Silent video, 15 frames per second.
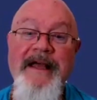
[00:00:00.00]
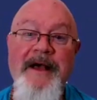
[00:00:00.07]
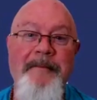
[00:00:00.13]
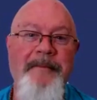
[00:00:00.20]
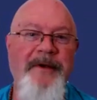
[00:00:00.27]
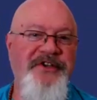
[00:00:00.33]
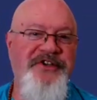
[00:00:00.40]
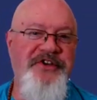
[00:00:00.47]

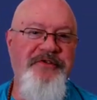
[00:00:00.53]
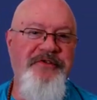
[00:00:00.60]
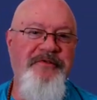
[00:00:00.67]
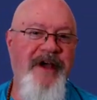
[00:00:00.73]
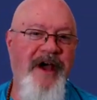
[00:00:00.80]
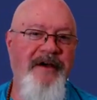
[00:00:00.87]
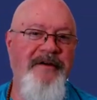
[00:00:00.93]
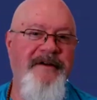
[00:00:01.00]
But you
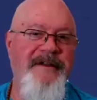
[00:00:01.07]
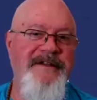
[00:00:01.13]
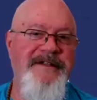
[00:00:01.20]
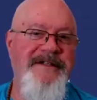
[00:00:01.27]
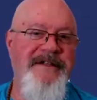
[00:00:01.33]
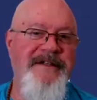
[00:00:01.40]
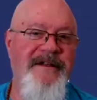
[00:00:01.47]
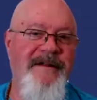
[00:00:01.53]

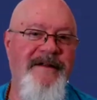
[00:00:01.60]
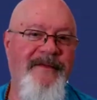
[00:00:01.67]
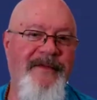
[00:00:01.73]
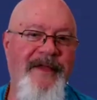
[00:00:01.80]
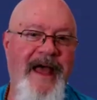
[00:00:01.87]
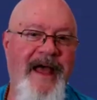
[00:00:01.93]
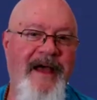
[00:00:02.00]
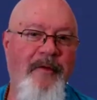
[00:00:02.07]
notice
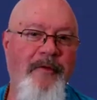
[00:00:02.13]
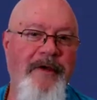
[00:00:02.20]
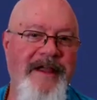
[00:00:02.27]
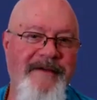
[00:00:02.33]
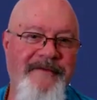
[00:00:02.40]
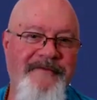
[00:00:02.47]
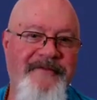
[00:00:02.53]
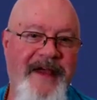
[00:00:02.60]
that we
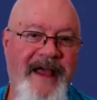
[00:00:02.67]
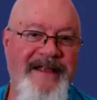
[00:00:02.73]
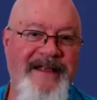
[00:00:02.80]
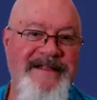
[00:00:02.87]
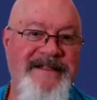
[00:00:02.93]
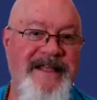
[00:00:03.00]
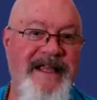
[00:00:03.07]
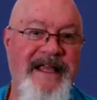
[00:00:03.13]

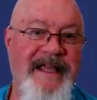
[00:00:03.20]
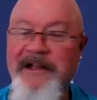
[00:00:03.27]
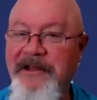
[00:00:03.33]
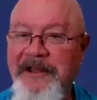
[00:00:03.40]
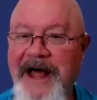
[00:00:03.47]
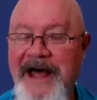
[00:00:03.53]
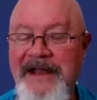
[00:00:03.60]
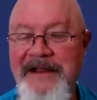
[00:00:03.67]
invest in a
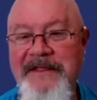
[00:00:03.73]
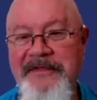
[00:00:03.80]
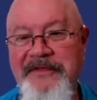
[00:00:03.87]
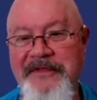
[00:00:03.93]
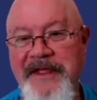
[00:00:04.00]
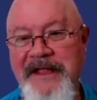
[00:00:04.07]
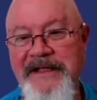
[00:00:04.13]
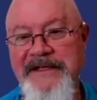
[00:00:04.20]
lot of
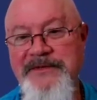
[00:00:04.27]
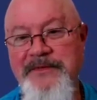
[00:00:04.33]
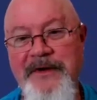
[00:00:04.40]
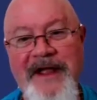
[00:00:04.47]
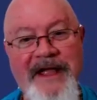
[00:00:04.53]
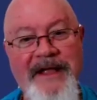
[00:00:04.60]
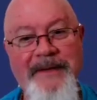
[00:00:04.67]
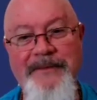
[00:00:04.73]
things we're
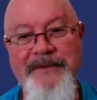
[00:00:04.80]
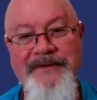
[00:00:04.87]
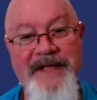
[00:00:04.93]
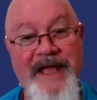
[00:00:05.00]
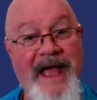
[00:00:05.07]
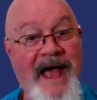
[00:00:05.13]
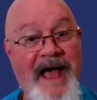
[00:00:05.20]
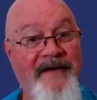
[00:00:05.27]
able to
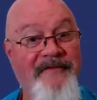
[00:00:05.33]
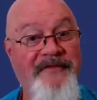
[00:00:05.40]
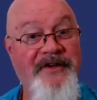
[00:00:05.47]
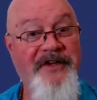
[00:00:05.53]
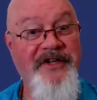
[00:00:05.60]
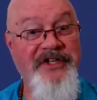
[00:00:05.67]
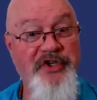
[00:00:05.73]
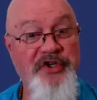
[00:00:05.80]
have
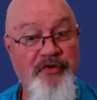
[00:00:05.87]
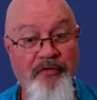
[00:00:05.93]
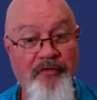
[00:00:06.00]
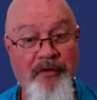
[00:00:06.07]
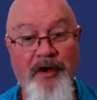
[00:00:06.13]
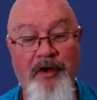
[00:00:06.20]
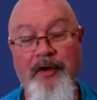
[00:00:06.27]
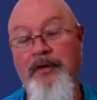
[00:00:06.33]

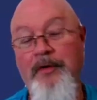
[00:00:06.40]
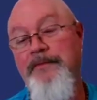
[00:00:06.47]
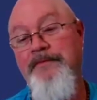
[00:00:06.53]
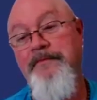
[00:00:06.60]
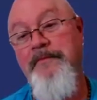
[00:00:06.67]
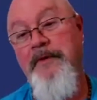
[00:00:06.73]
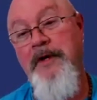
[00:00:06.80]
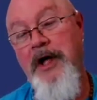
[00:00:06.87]

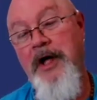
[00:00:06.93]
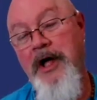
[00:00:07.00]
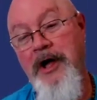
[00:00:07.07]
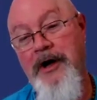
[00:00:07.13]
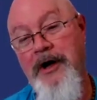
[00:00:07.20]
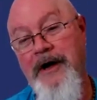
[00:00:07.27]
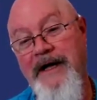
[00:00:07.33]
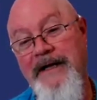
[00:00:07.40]
control
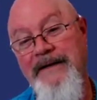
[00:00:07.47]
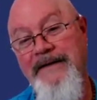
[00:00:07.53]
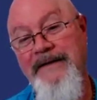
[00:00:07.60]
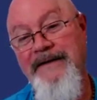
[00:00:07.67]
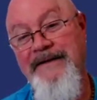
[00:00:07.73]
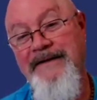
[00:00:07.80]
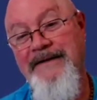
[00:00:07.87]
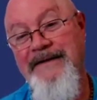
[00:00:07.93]
on.
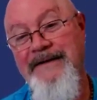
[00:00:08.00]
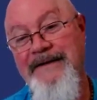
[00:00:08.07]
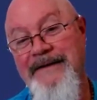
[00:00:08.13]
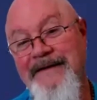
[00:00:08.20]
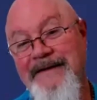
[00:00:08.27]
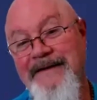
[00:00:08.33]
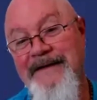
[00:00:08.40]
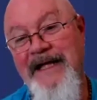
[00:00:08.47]

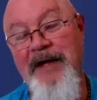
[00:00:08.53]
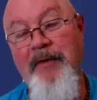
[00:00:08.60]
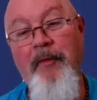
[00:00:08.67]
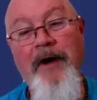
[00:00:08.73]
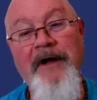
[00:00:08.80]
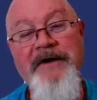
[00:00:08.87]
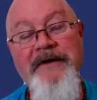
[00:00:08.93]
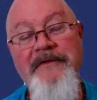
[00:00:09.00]
And
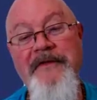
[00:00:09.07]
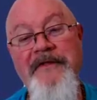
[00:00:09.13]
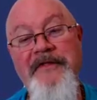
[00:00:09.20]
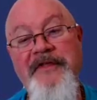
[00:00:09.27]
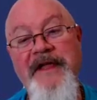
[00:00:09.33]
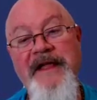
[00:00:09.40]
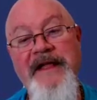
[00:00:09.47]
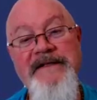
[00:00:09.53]
one of the
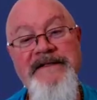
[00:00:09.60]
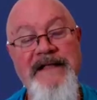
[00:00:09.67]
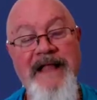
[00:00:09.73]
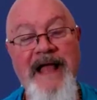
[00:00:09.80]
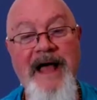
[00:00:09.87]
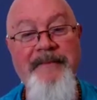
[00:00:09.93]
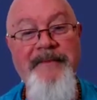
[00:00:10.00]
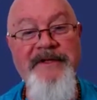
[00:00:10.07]
things
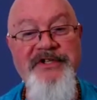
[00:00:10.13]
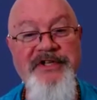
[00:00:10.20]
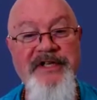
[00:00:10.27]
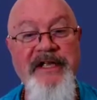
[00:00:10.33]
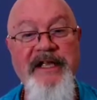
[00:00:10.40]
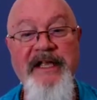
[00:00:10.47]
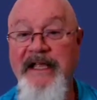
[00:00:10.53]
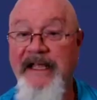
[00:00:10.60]

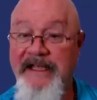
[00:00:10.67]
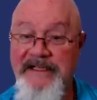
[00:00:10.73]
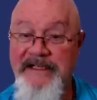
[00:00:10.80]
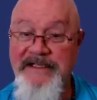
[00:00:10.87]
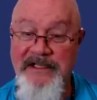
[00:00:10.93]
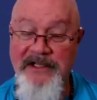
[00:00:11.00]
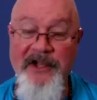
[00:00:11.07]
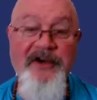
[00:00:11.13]
Lamaji
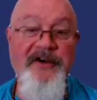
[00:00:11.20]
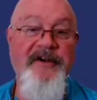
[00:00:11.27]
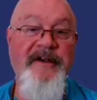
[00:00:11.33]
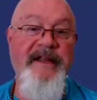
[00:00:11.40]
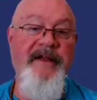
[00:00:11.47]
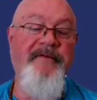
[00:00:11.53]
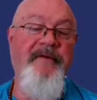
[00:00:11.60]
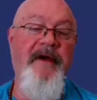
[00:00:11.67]
is
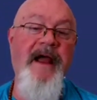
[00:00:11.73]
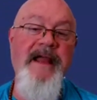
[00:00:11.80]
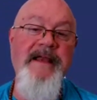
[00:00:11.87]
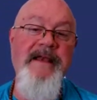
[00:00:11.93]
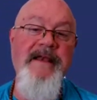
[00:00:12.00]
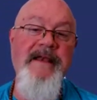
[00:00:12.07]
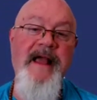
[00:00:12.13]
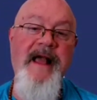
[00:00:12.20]
learning
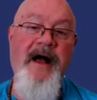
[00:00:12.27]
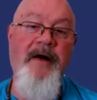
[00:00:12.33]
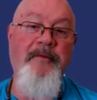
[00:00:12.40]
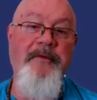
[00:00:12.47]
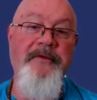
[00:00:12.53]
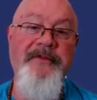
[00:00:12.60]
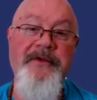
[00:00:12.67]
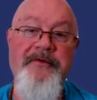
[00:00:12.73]
right now
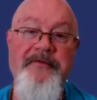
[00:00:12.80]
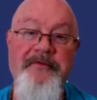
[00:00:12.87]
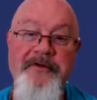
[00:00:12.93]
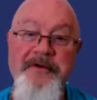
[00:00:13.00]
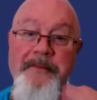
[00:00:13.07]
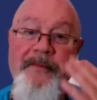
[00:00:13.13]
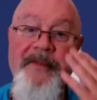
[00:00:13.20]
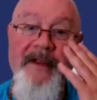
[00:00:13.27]
with the
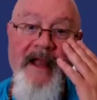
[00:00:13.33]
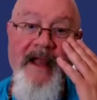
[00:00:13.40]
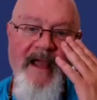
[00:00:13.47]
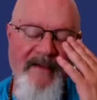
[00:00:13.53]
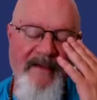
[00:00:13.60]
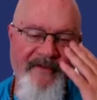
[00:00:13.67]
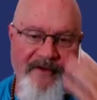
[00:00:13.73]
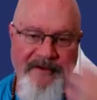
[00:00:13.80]
group that I
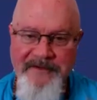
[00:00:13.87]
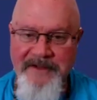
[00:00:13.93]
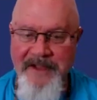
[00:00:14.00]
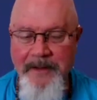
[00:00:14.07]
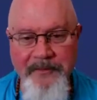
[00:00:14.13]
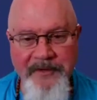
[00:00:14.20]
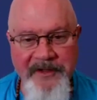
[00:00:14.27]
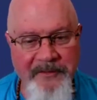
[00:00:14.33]
have hooked
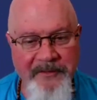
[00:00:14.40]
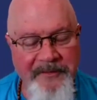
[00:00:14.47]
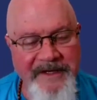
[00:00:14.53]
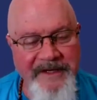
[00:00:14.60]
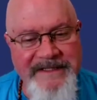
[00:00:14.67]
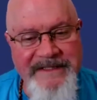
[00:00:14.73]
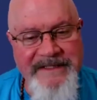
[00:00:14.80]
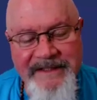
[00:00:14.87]
up with
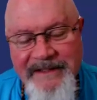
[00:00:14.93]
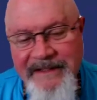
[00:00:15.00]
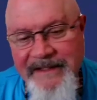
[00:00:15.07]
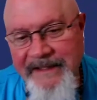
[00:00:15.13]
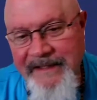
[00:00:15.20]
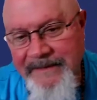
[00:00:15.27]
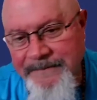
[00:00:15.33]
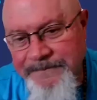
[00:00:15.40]

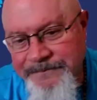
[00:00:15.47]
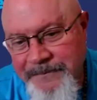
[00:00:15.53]
recently